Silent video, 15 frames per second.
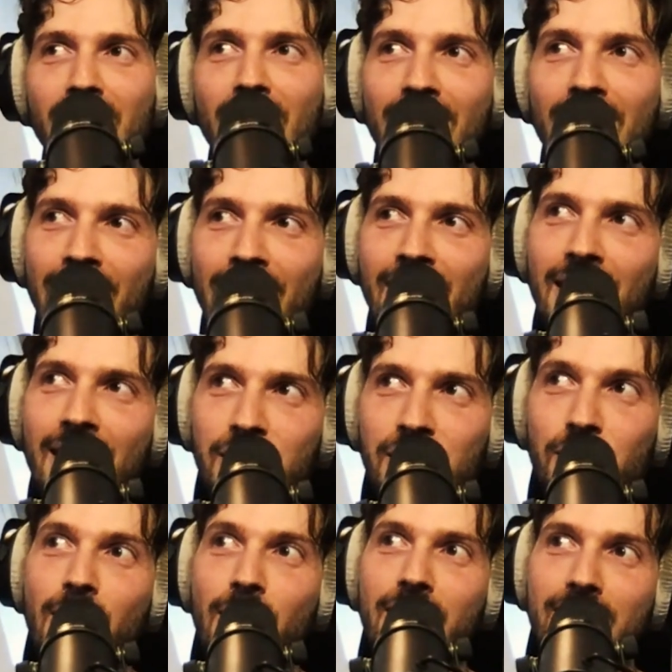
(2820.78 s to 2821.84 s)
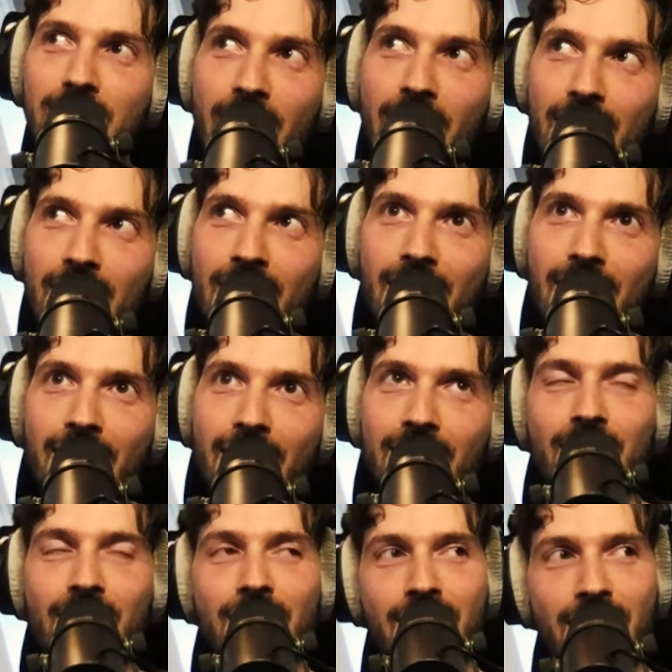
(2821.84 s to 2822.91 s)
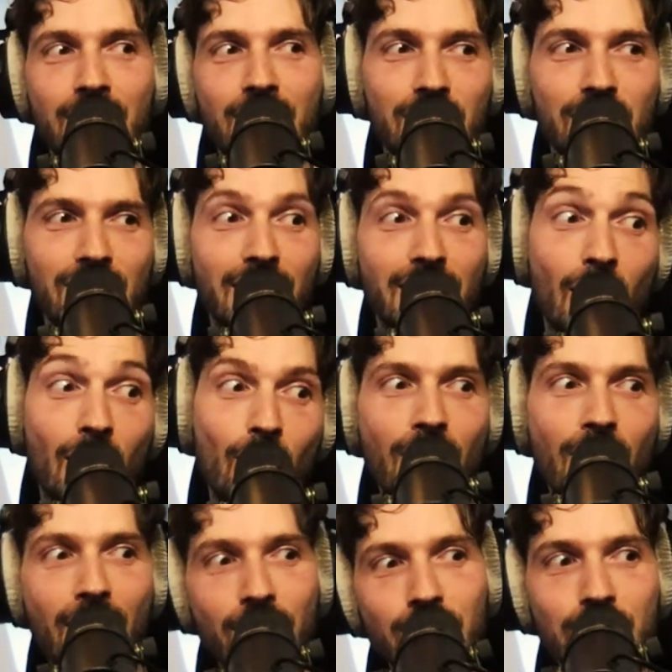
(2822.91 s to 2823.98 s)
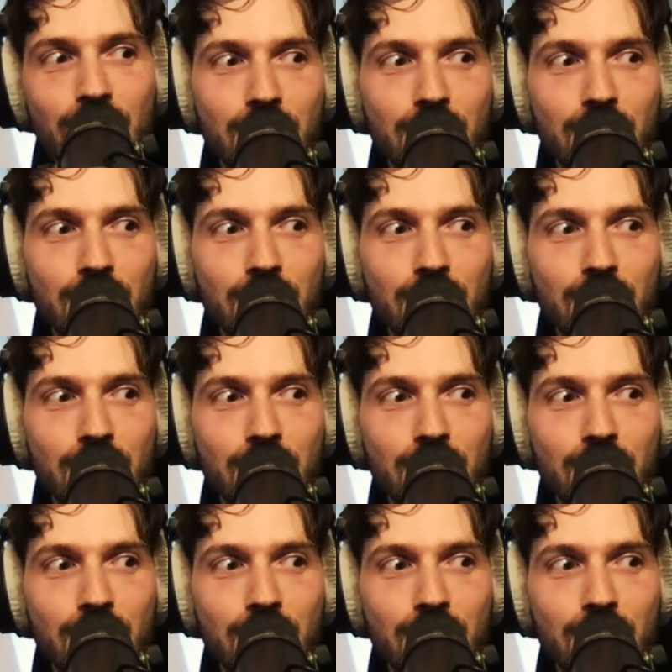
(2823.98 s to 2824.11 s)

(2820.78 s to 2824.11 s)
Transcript: kind of get you excited and kind of get you like, oh, I have to